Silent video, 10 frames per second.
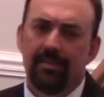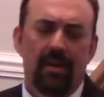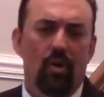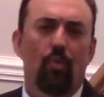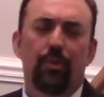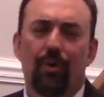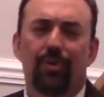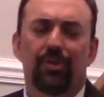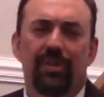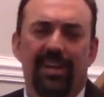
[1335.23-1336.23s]
I hope you're
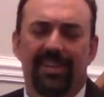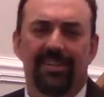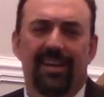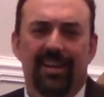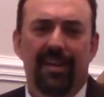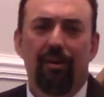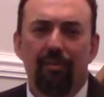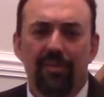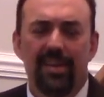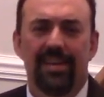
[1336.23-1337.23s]
all staying
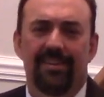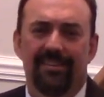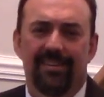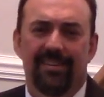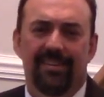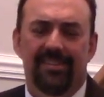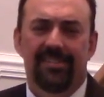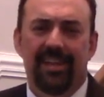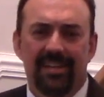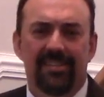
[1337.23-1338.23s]
healthy,
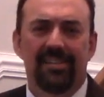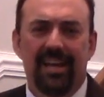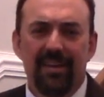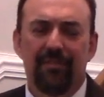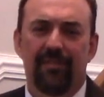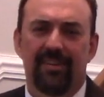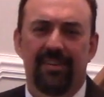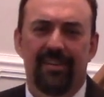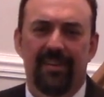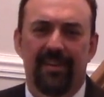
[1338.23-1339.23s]
staying safe,
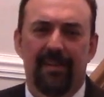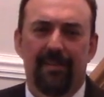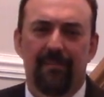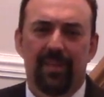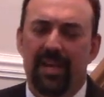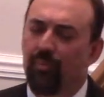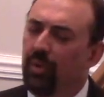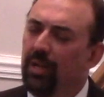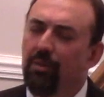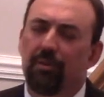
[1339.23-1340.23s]
and
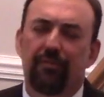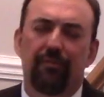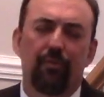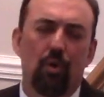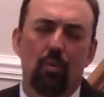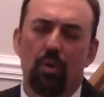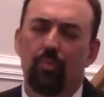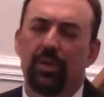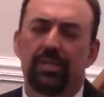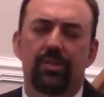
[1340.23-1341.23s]
we
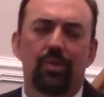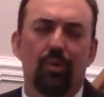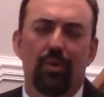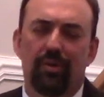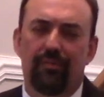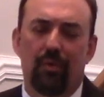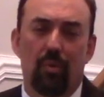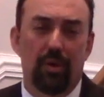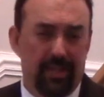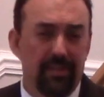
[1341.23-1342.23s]
so look
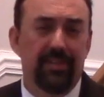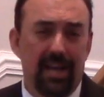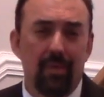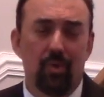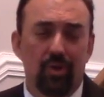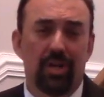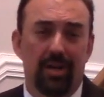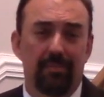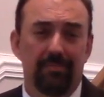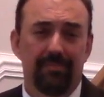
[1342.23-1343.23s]
forward, and the day will
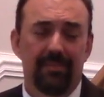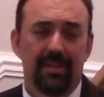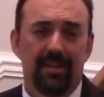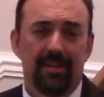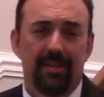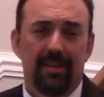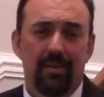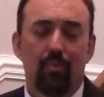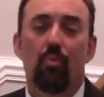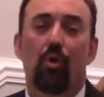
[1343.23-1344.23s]
come
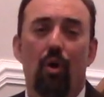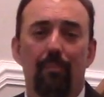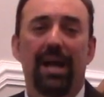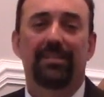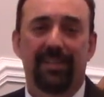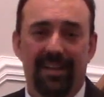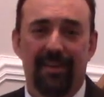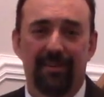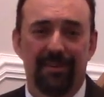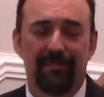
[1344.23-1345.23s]
when we're all back
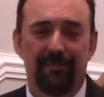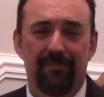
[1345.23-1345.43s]
together.